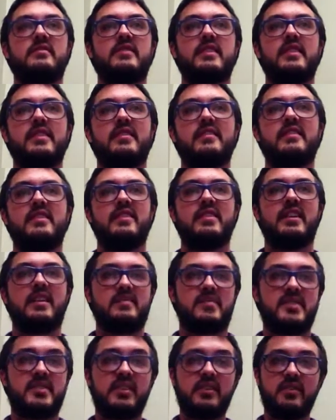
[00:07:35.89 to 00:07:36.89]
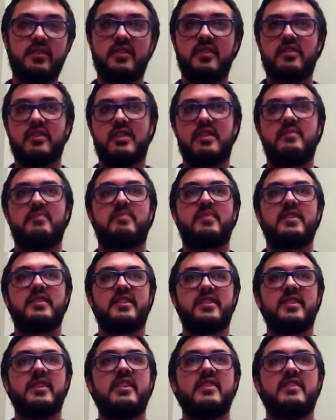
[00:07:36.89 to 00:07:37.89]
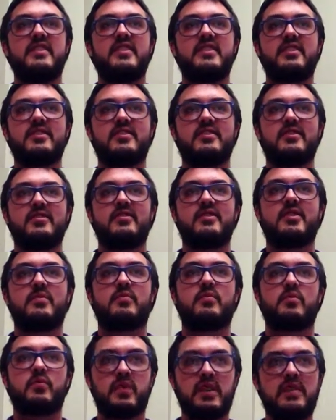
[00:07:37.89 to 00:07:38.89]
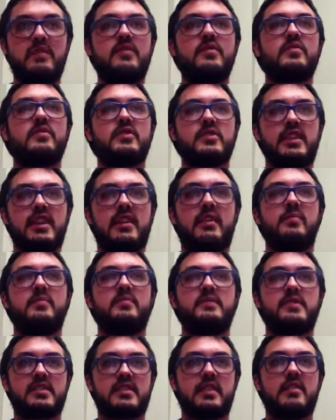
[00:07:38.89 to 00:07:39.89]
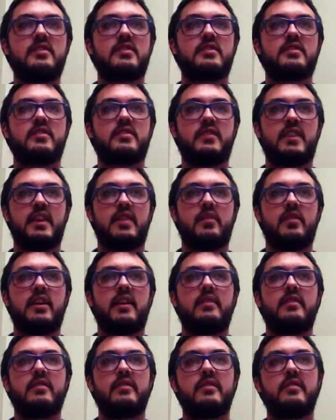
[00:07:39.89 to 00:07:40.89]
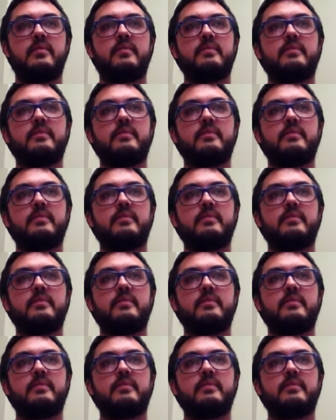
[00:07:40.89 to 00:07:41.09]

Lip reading: And I'm still learning, but this internship really helped start to turn that around.